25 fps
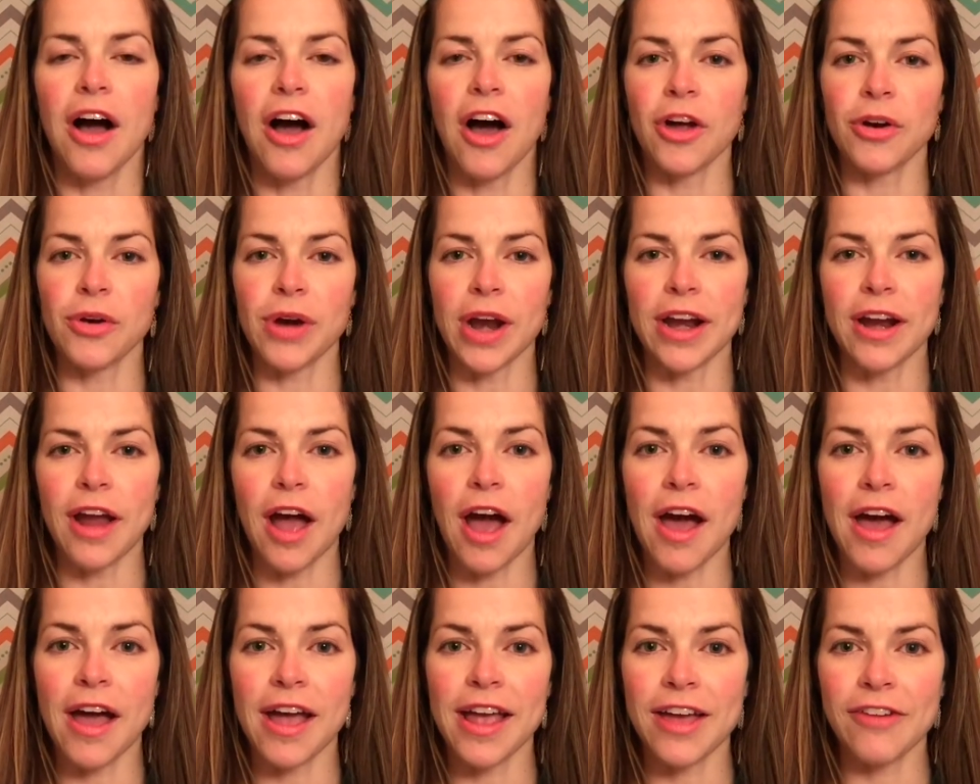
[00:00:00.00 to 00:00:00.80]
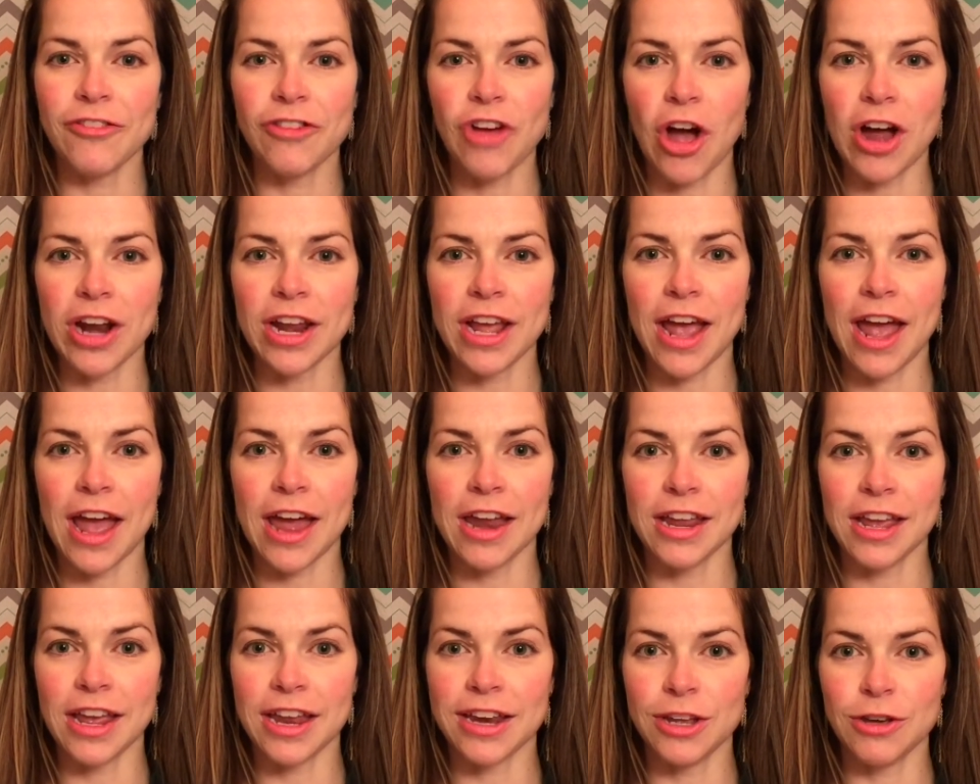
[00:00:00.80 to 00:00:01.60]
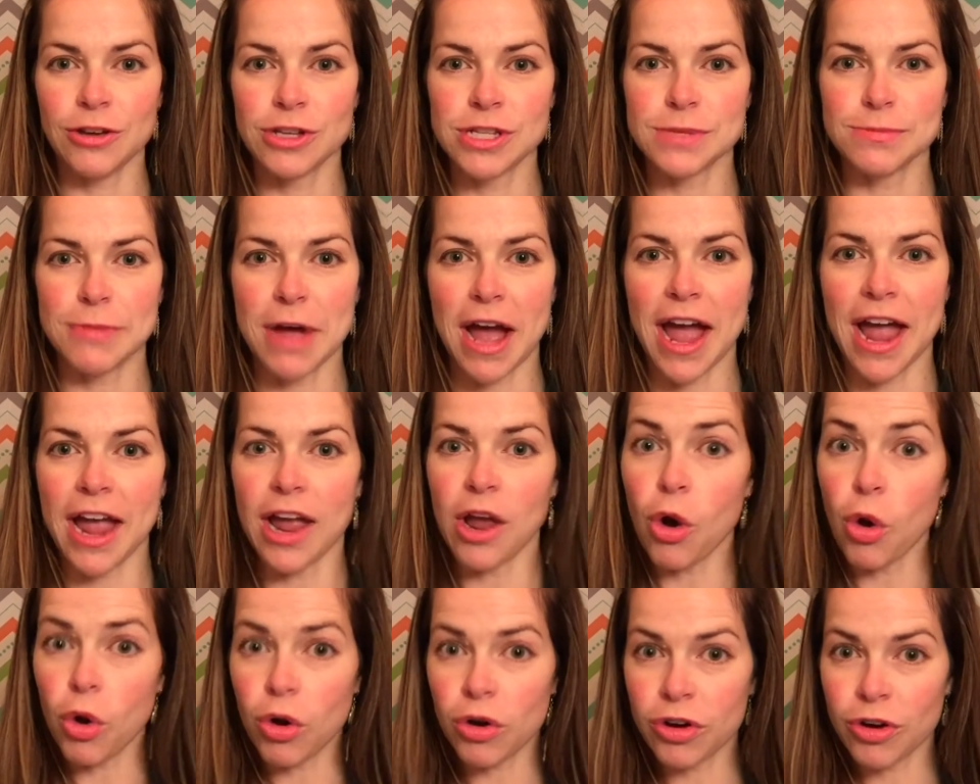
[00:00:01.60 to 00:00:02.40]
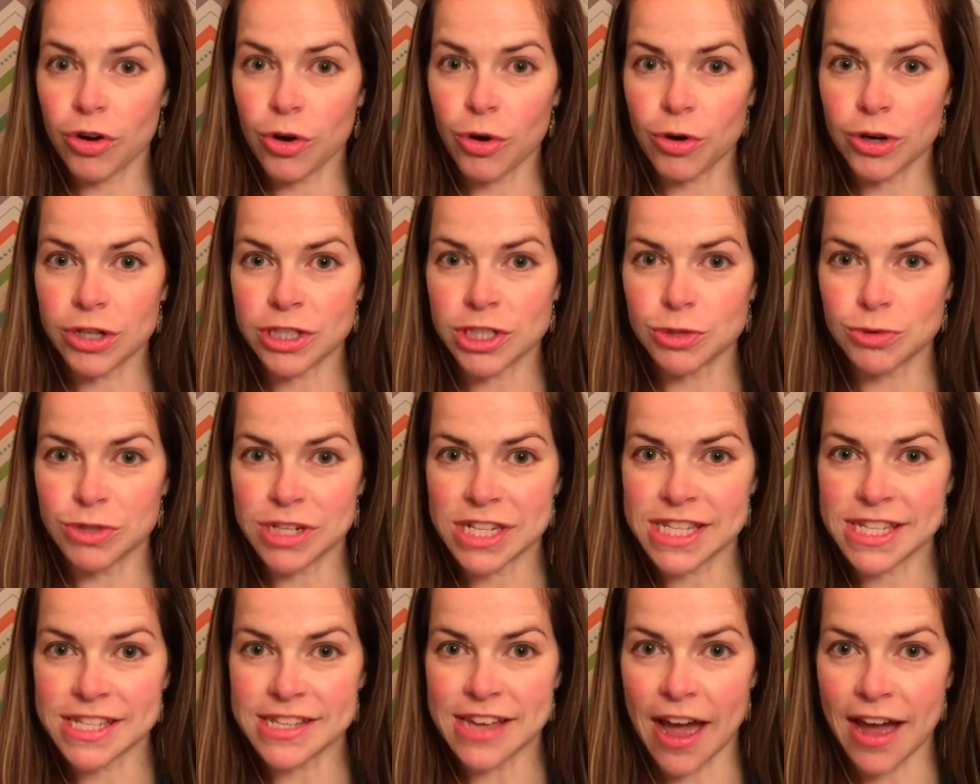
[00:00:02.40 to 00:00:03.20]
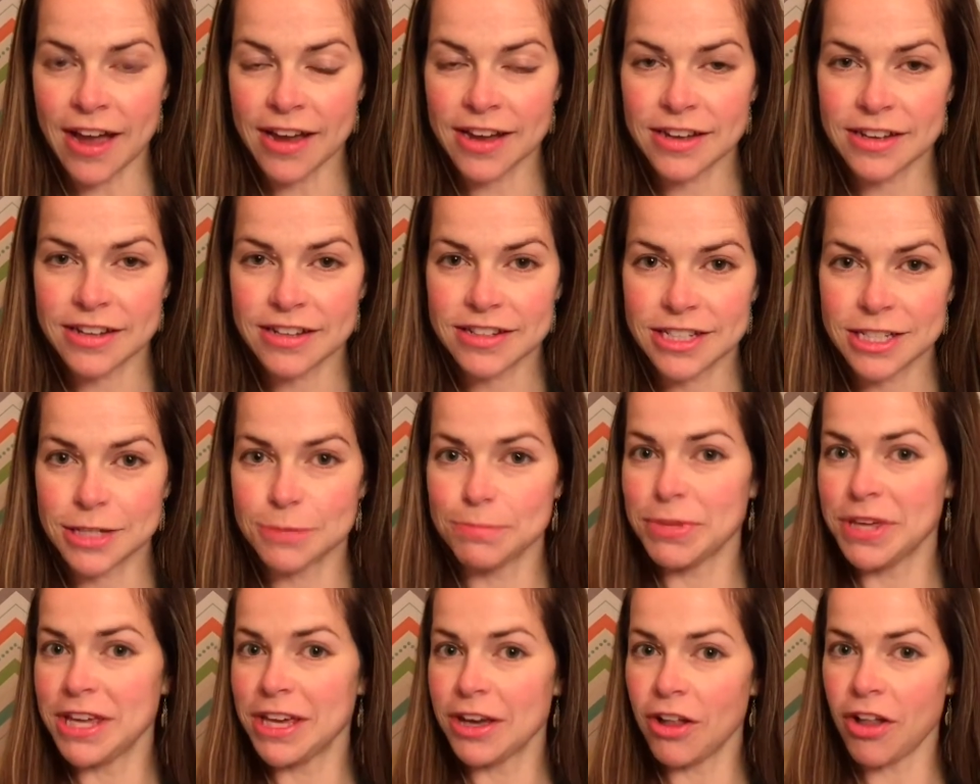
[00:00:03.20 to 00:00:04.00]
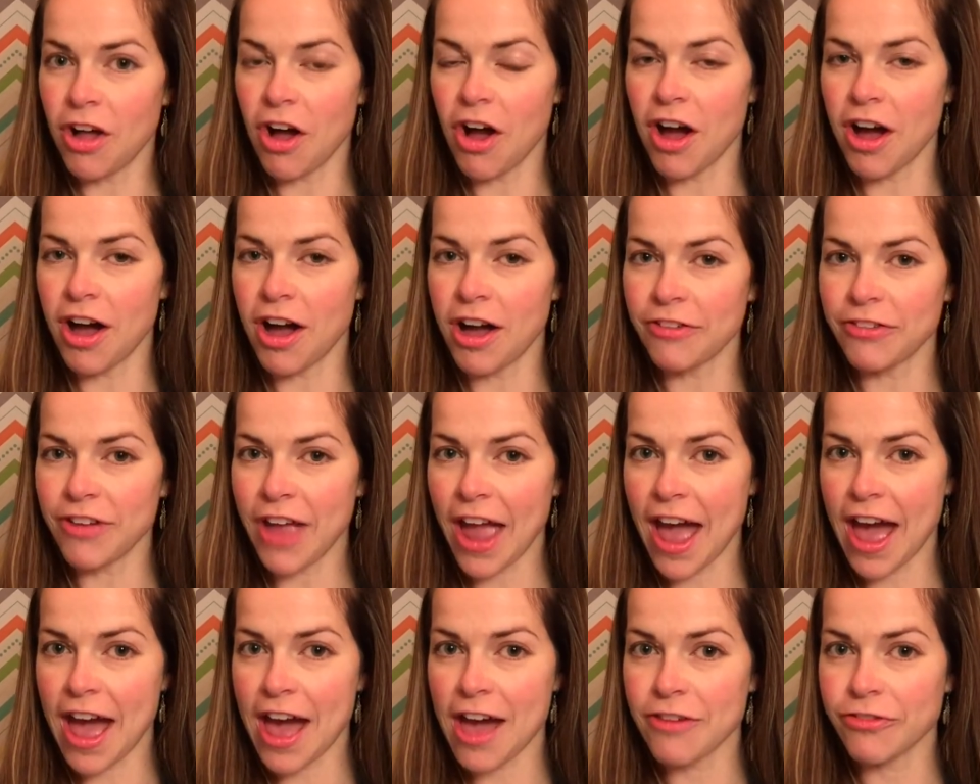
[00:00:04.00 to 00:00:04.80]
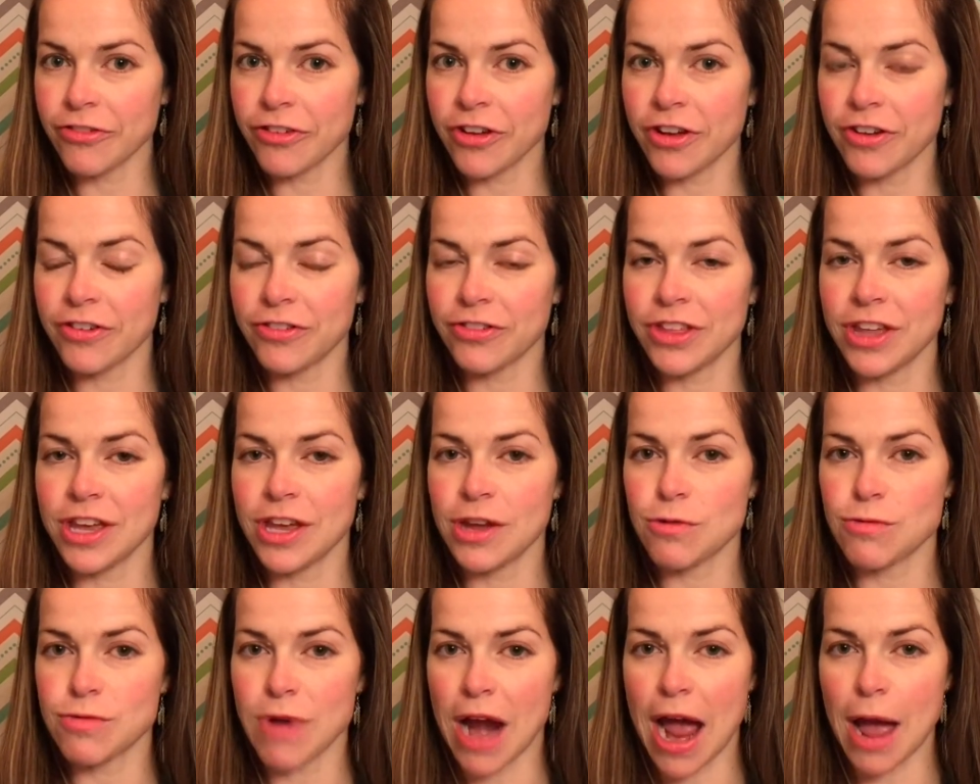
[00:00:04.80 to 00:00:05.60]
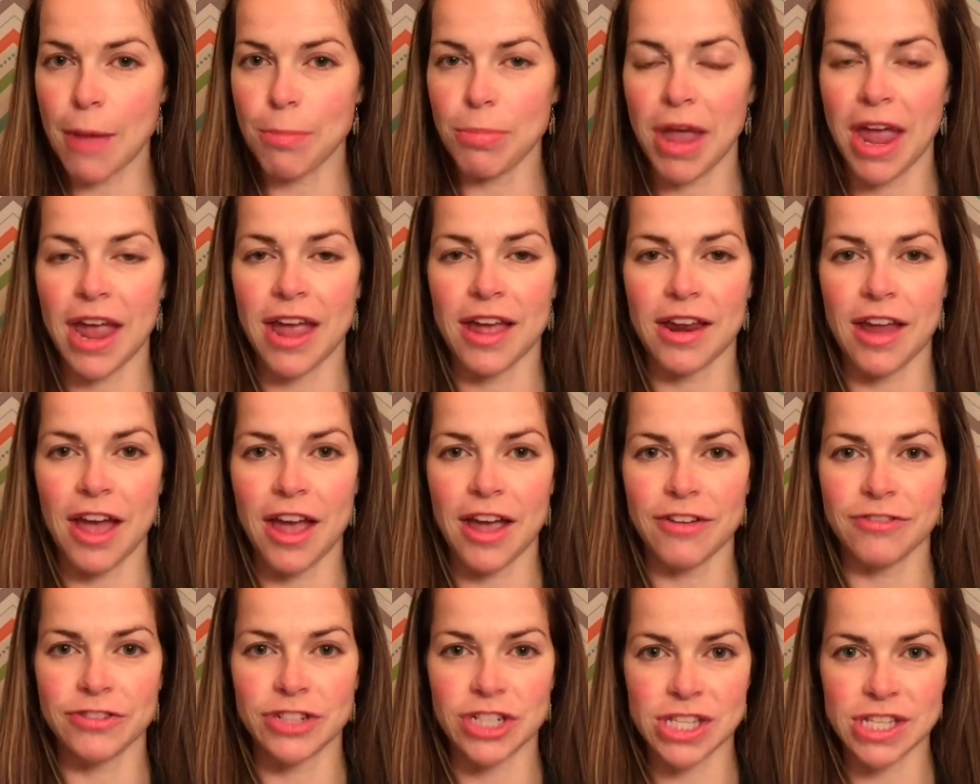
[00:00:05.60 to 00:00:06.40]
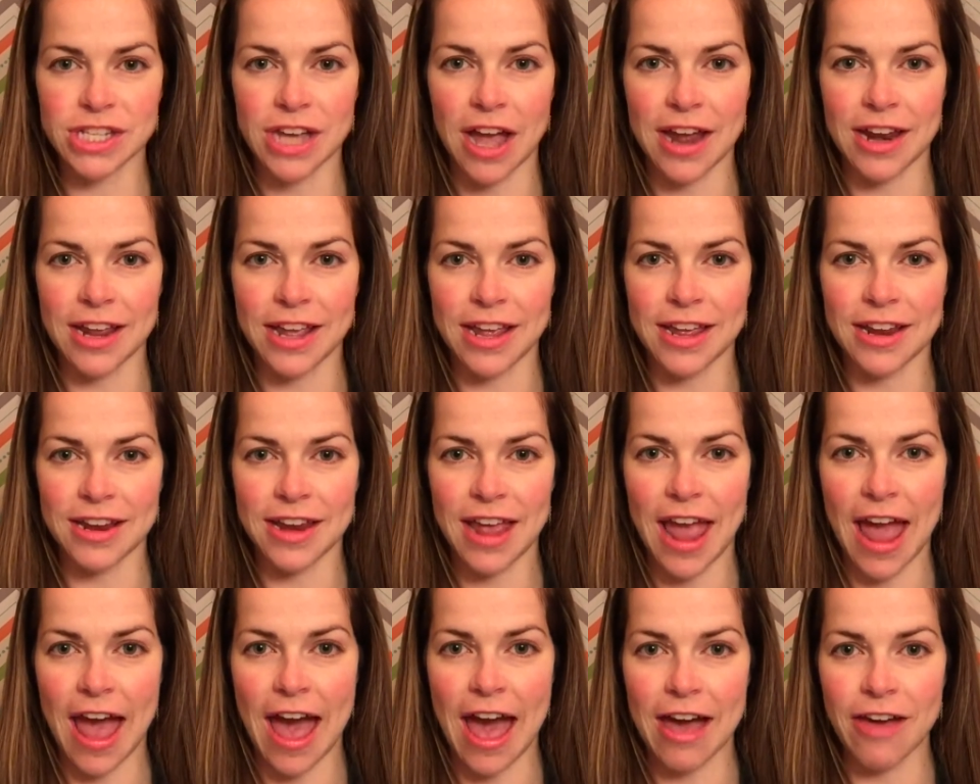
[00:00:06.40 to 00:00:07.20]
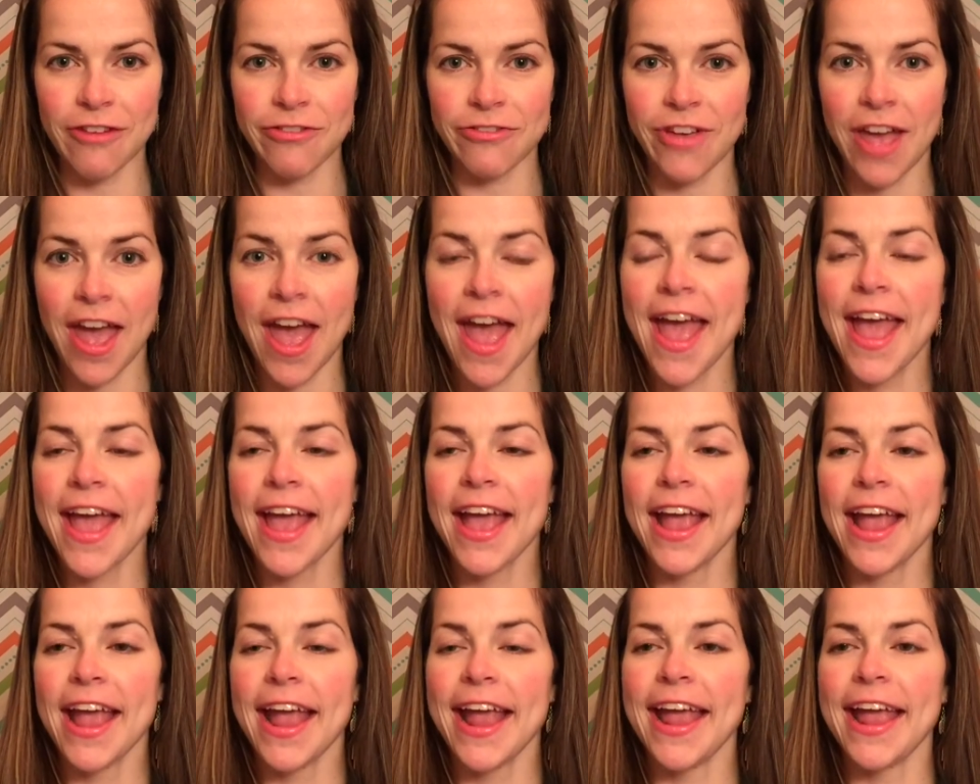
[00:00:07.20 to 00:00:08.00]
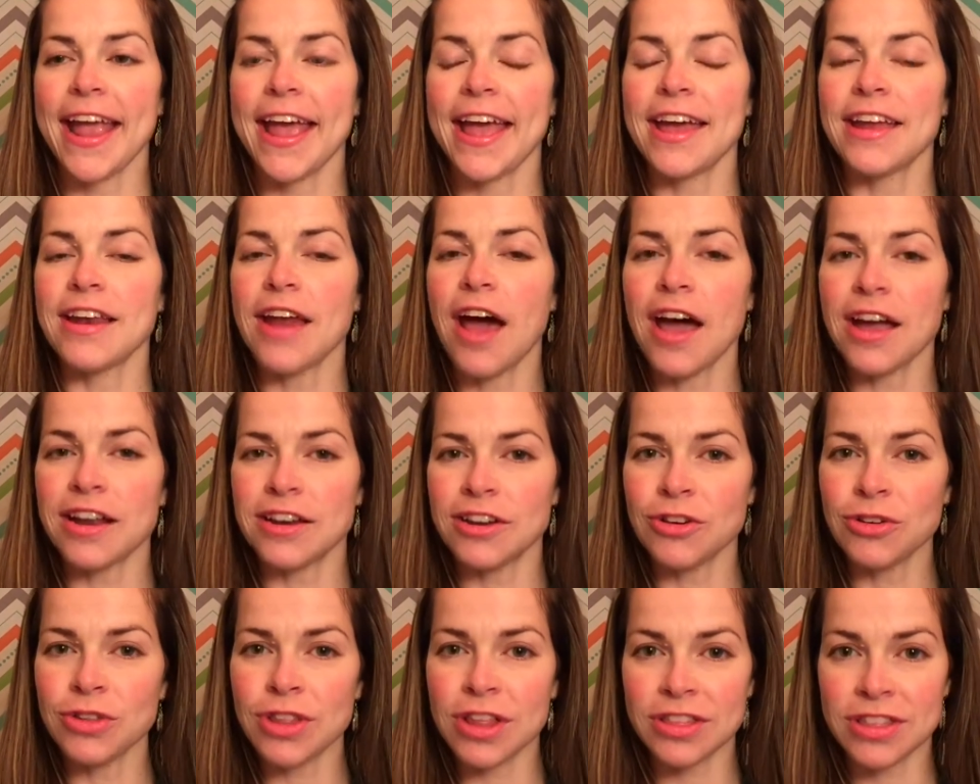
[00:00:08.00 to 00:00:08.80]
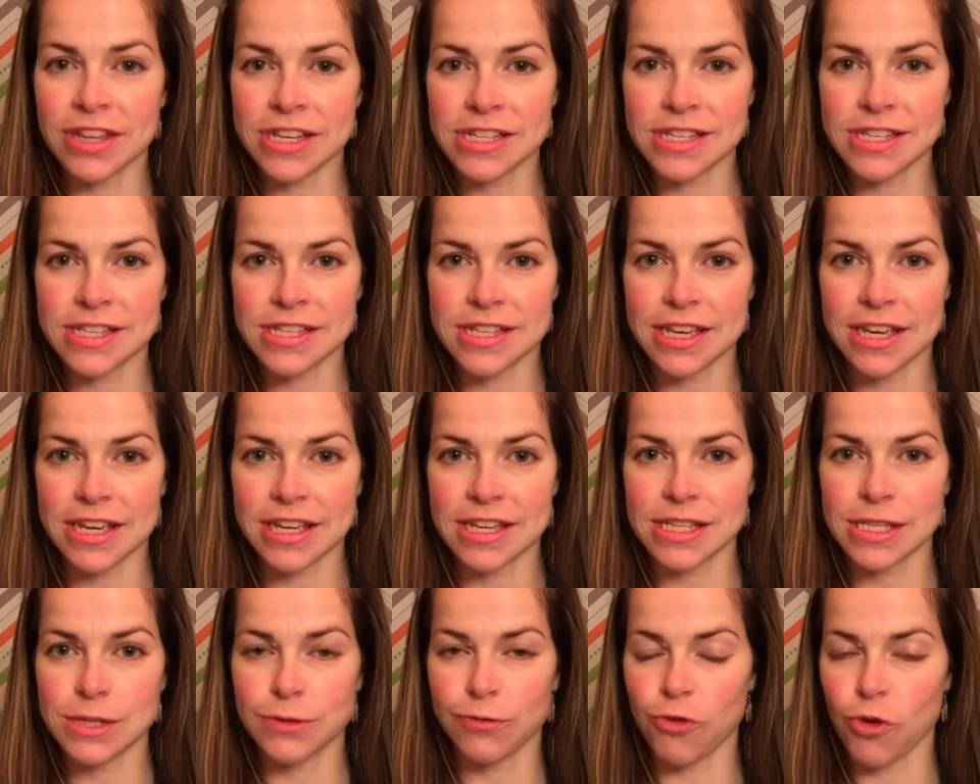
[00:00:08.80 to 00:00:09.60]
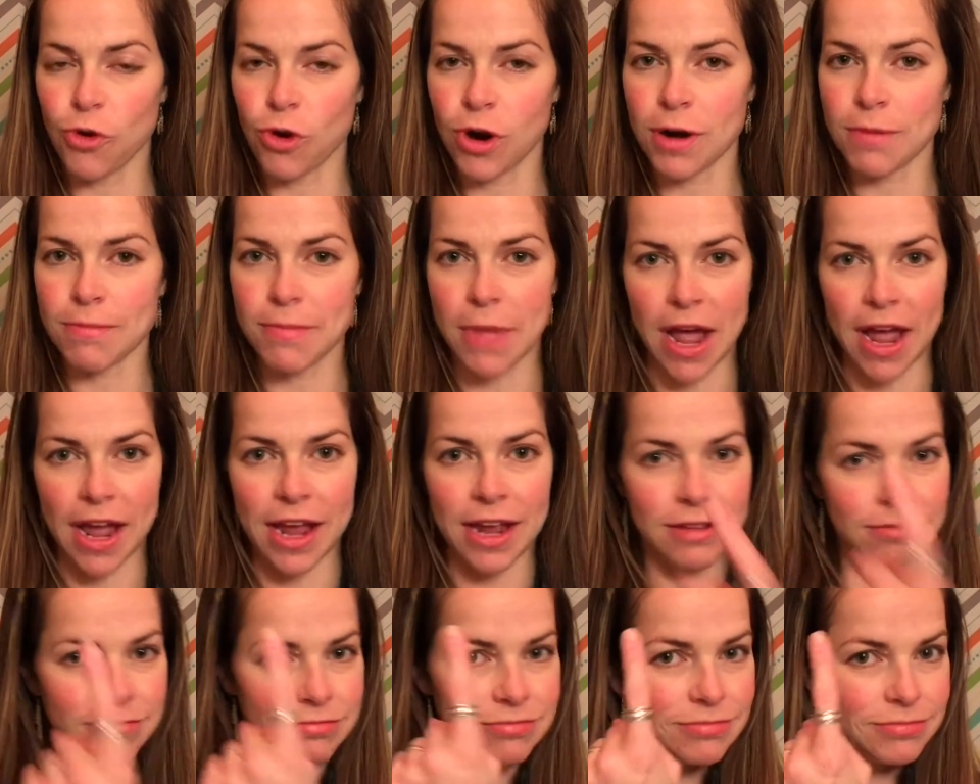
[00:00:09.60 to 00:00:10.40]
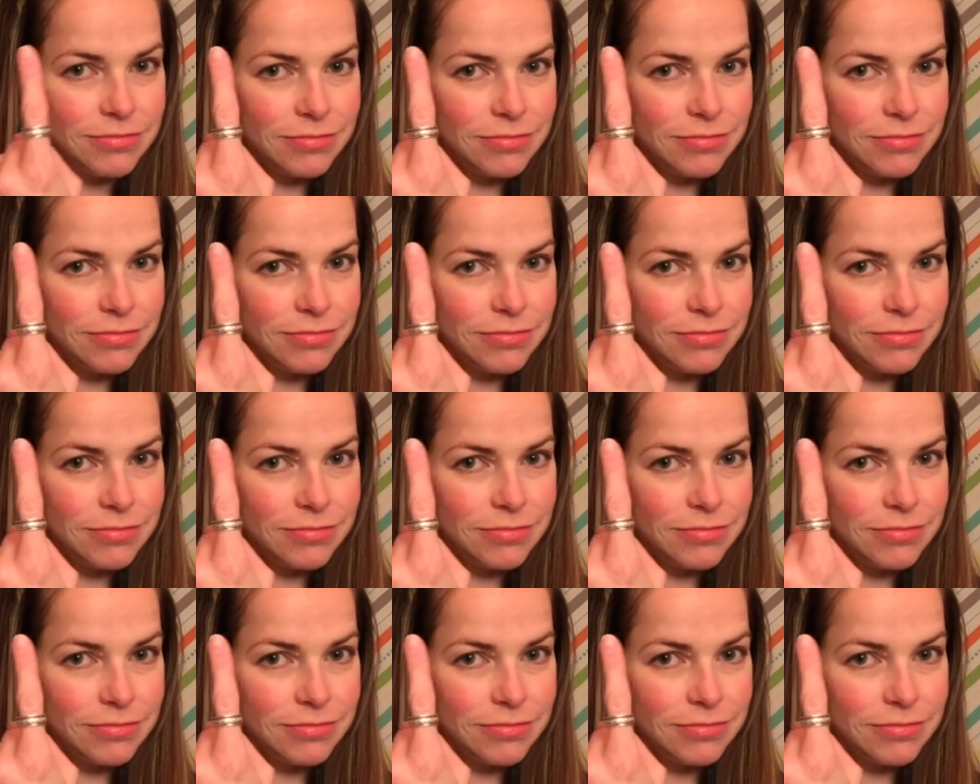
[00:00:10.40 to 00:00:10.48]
Alright, I have gone ahead and used my orange wood stick to peel off half of the wrap, and I've just cut it in half. And I know that this is for my